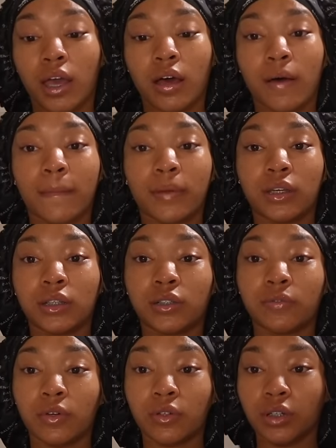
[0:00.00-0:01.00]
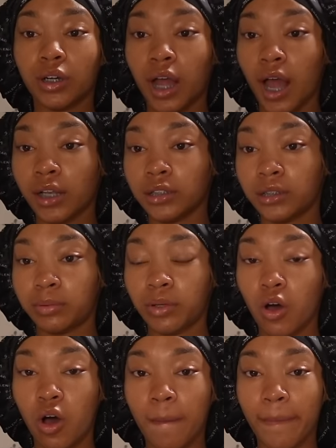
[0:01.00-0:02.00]
In this folder, I just
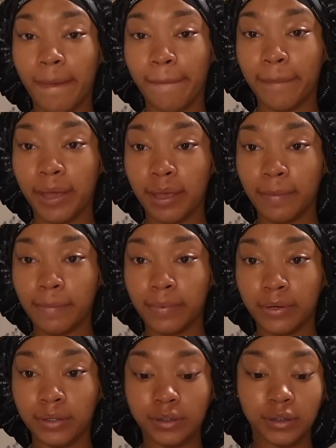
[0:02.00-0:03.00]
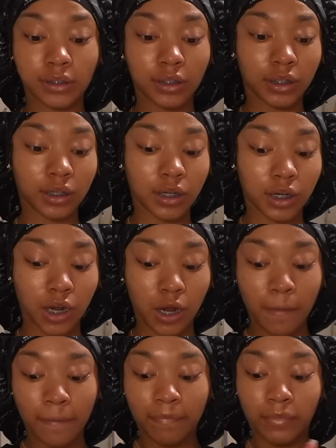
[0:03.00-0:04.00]
put all my papers in here
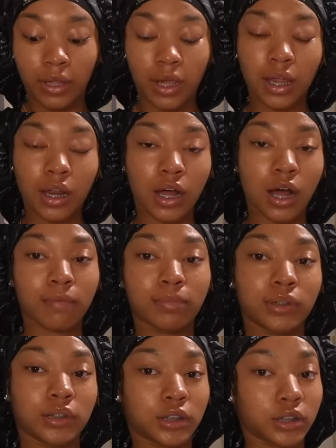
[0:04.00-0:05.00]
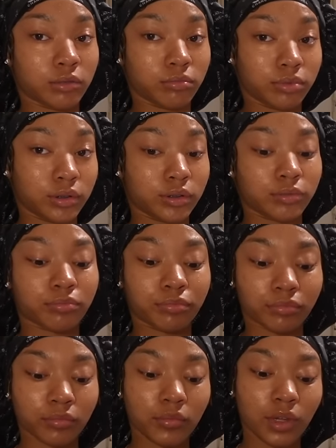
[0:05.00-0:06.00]
and a composition book.
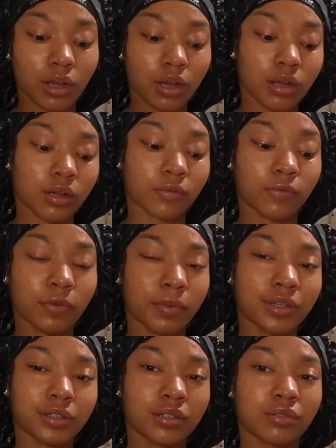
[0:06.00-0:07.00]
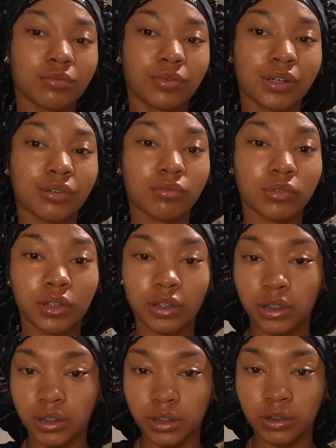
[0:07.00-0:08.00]
For my school, we don't really
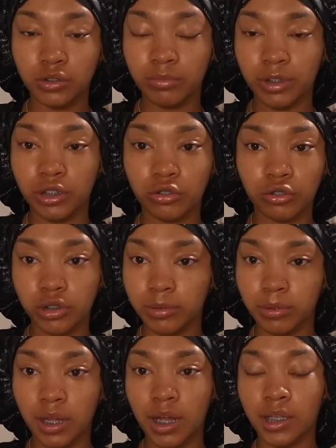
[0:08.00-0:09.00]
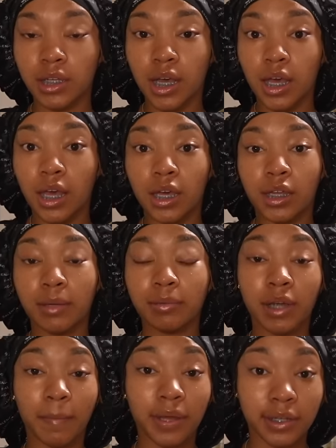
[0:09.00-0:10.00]
need too much school supplies. They were
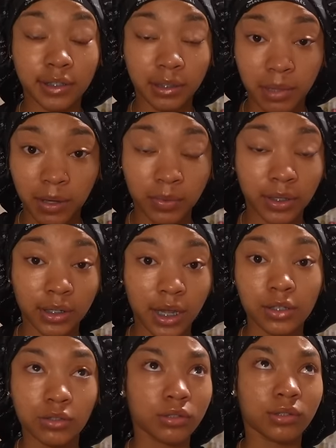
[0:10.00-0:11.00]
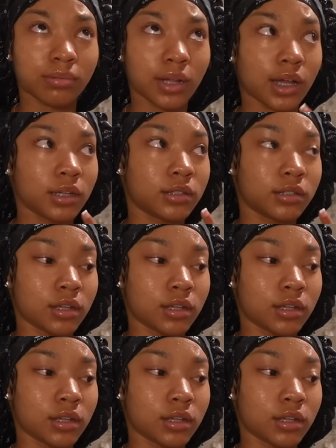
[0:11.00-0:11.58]
trying to make it seem like we need a lot of school supplies.